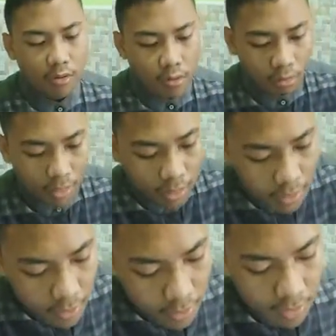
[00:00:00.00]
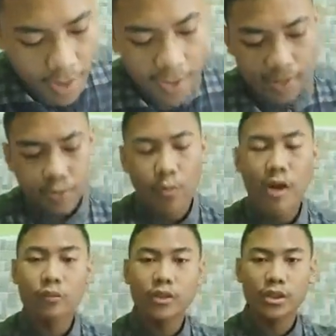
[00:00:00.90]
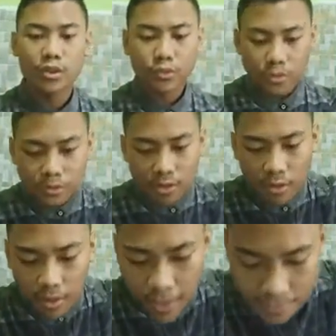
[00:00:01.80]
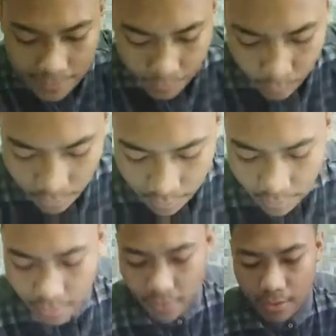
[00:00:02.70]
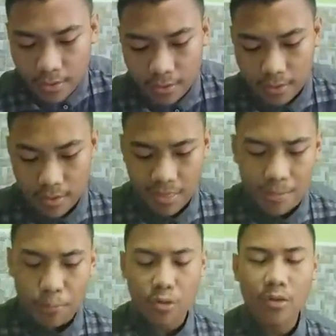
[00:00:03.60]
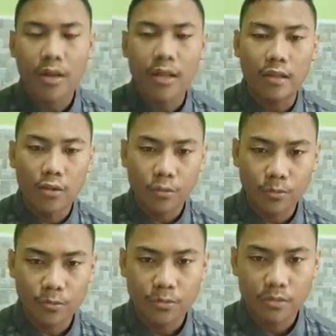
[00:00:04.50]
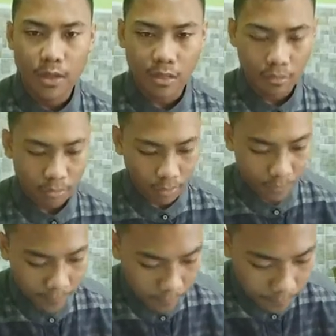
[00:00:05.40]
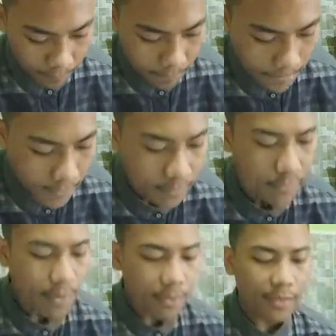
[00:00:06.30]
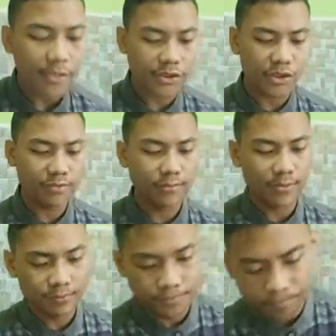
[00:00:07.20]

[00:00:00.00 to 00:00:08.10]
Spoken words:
or side why we should agree with the cell phone allowed at school. Ladies and gentlemen,